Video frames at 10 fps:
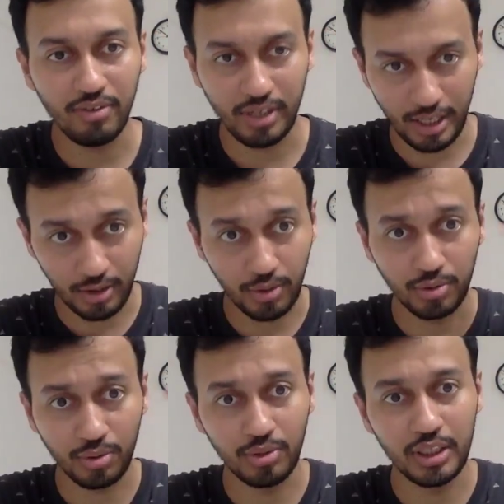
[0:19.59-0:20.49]
where I go
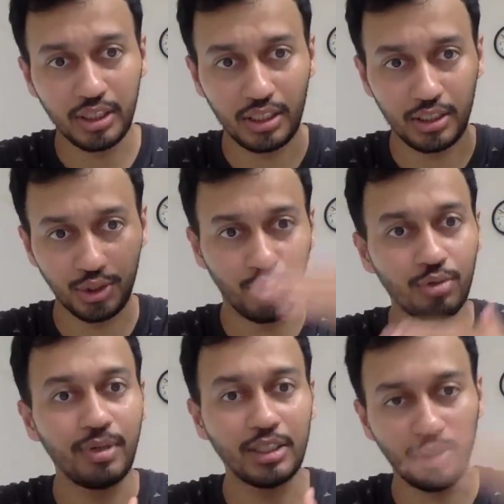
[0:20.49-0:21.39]
through it
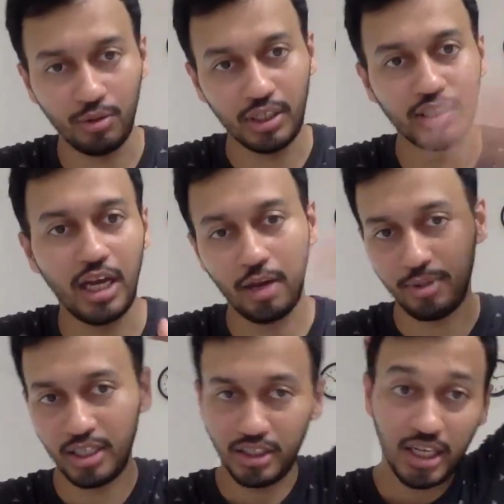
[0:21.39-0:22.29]
shlok by shlok, adhyay
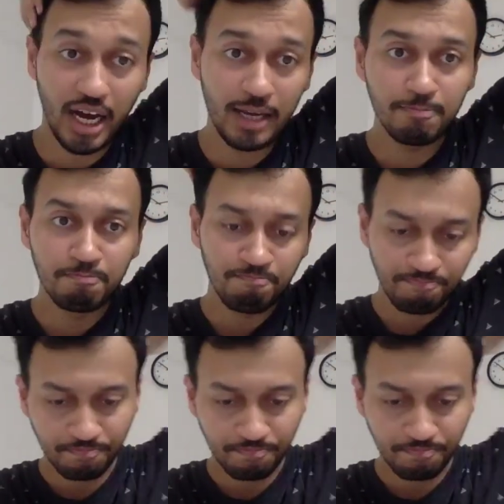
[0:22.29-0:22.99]
by adhyay.